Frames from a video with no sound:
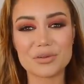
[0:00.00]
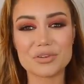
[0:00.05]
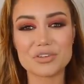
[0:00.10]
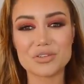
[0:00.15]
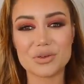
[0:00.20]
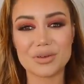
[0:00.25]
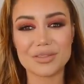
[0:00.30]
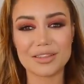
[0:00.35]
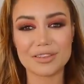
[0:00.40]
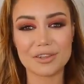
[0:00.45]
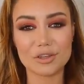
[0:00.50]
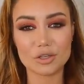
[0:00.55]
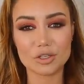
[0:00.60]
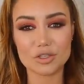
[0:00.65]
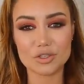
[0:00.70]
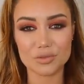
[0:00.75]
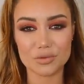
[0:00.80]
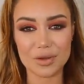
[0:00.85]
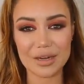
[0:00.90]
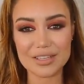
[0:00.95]
you enjoyed the little
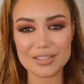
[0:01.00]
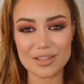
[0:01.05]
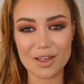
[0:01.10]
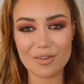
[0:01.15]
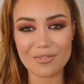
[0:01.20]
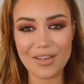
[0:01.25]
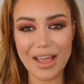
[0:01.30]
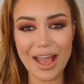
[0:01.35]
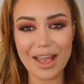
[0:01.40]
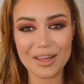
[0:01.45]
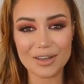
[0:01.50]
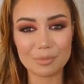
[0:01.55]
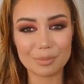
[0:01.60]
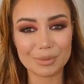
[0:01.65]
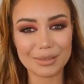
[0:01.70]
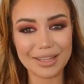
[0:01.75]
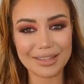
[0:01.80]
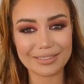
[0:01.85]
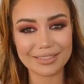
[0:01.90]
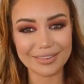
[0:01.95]
tricks of how to
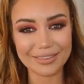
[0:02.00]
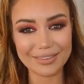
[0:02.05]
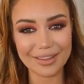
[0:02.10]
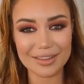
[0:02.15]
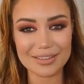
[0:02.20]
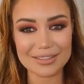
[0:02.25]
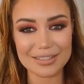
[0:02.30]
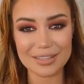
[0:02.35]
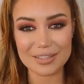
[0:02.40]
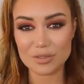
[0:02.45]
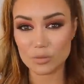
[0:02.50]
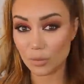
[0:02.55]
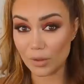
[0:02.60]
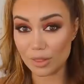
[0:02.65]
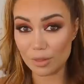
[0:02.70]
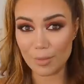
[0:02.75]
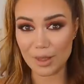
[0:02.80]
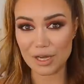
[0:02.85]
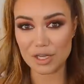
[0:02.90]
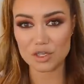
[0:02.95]
blend the Luxies
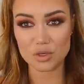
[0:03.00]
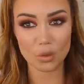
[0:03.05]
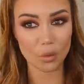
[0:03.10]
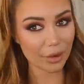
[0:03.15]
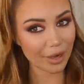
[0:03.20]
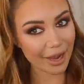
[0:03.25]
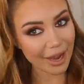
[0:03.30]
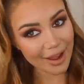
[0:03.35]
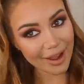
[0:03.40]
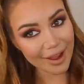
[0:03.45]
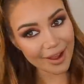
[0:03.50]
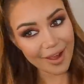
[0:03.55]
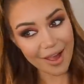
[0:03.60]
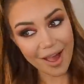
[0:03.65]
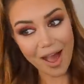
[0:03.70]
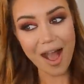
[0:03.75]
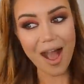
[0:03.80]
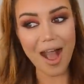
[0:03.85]
with my short hair.